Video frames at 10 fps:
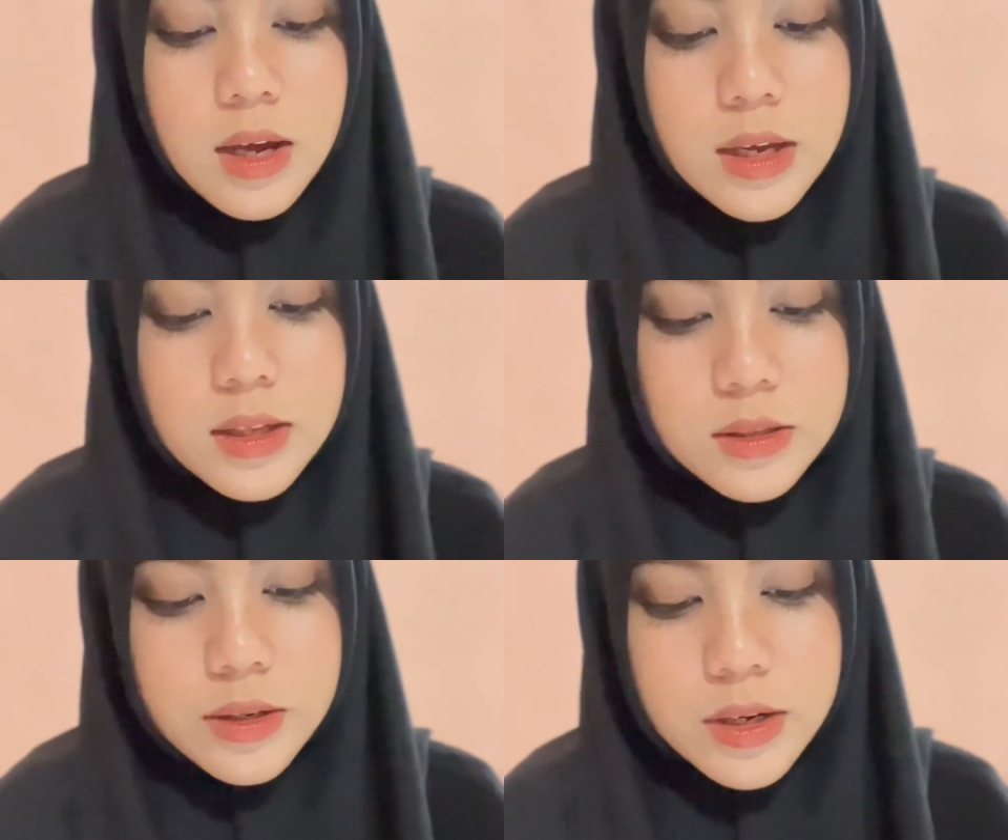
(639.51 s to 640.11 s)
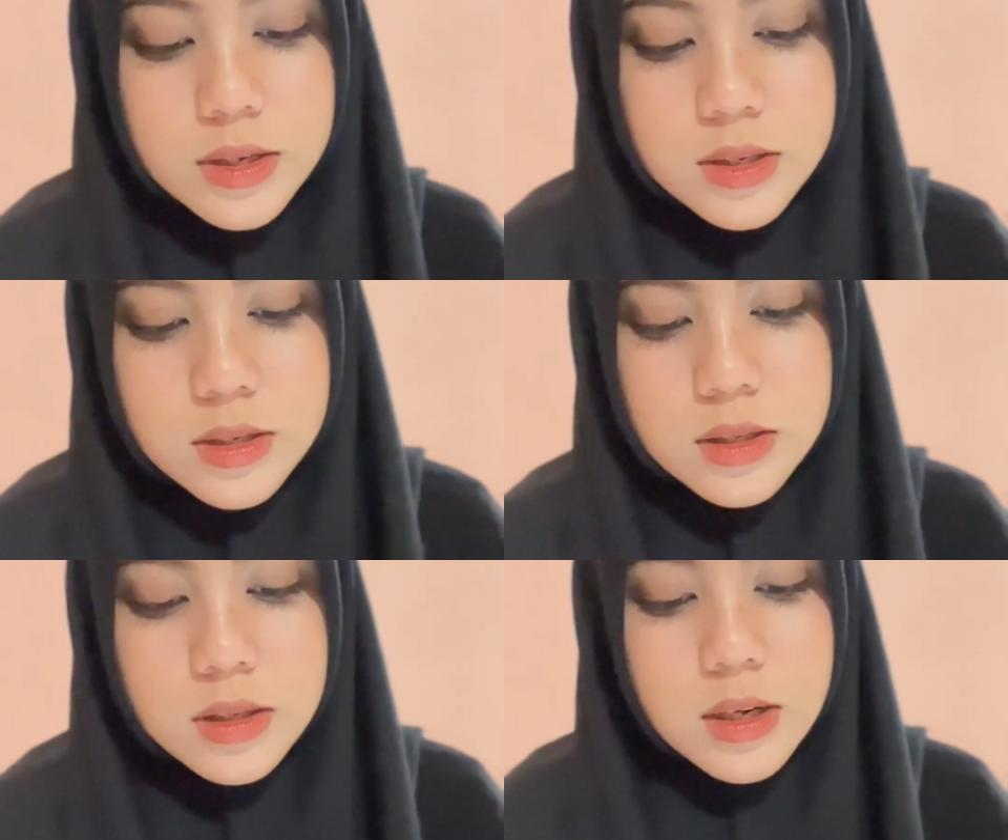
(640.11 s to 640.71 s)

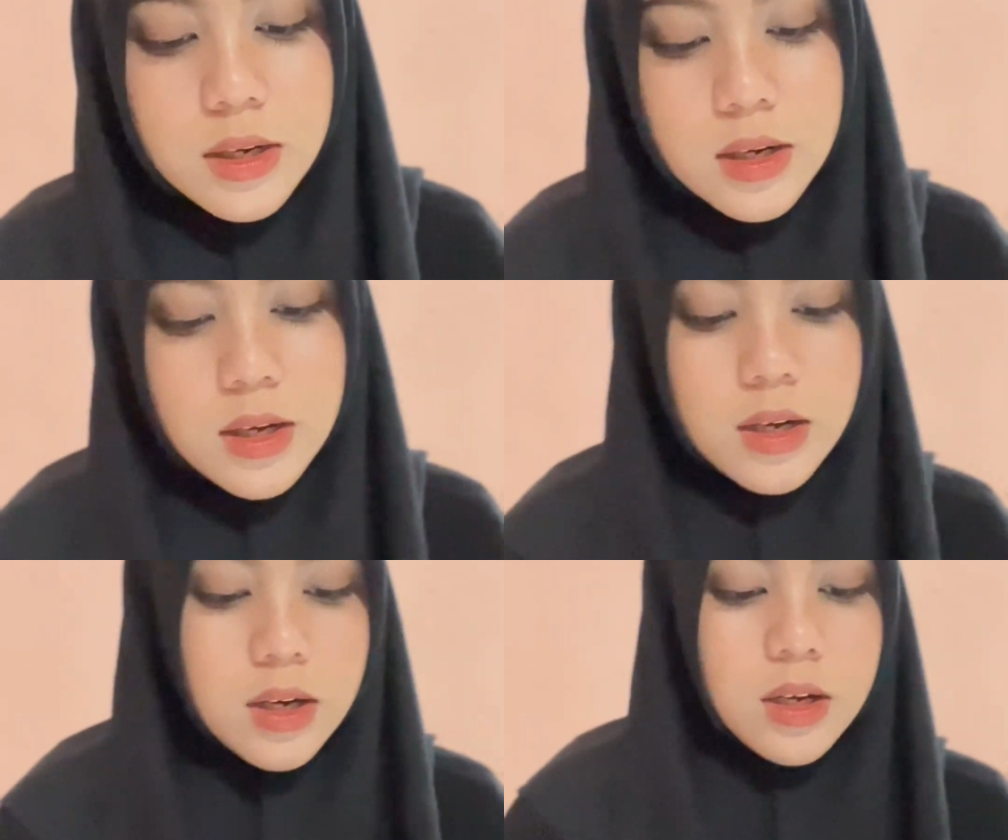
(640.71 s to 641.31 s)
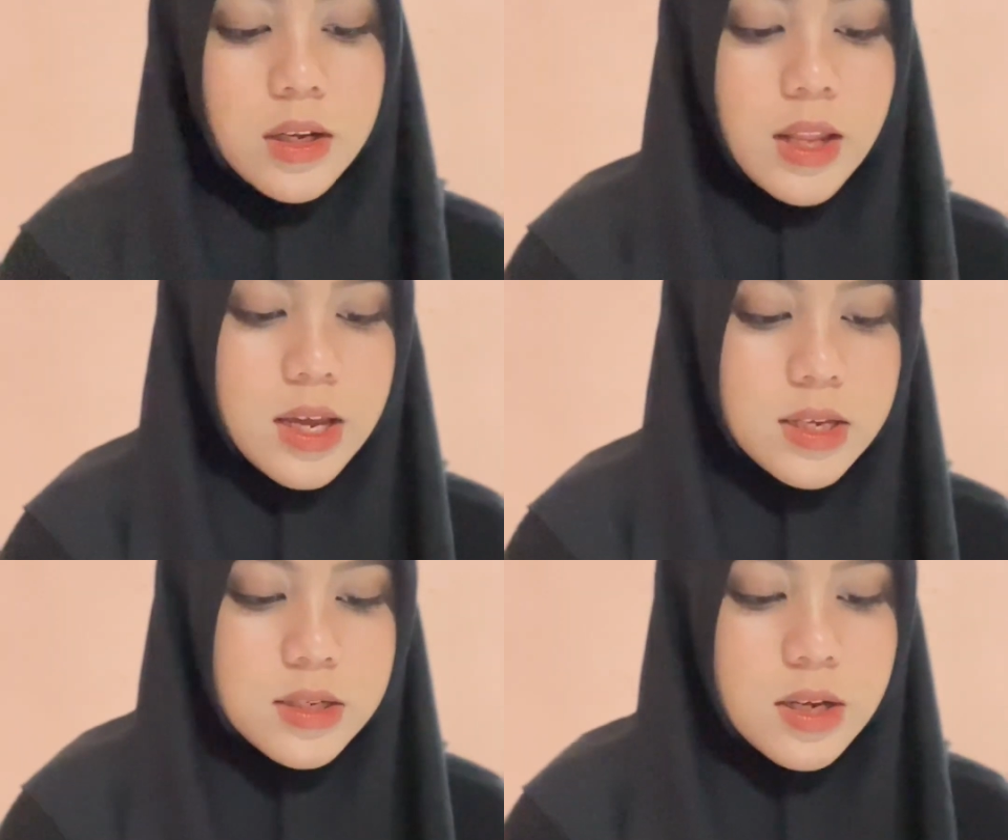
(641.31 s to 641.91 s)
interest the
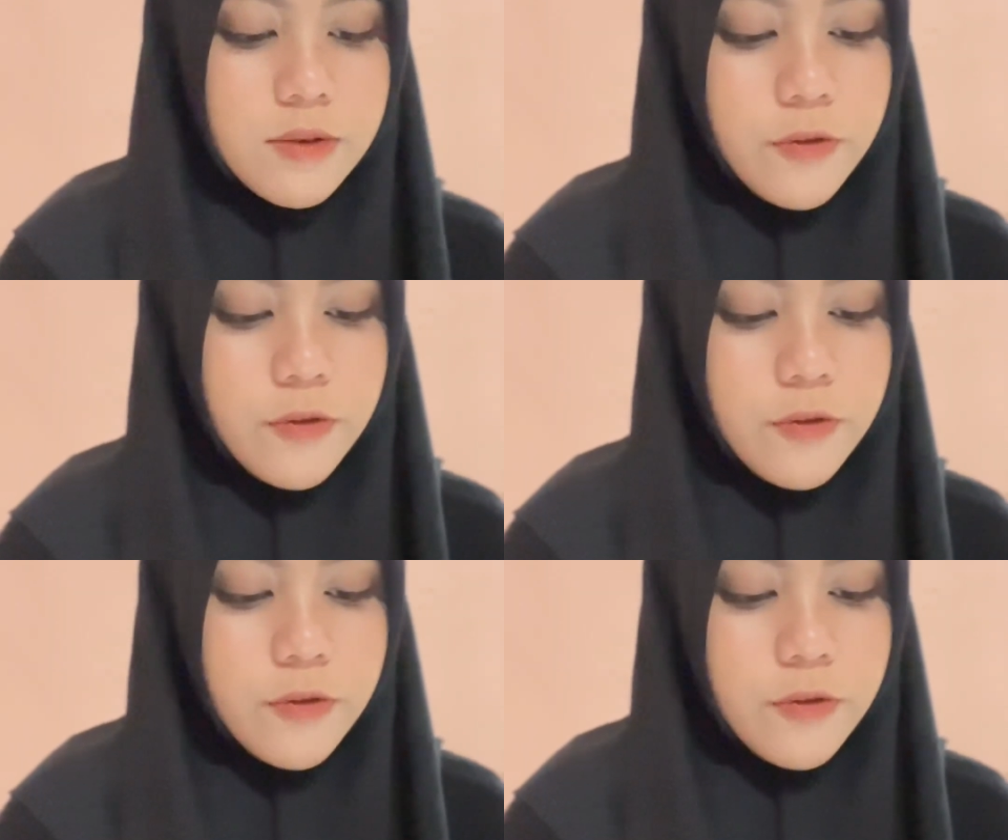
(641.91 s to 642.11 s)
lesson.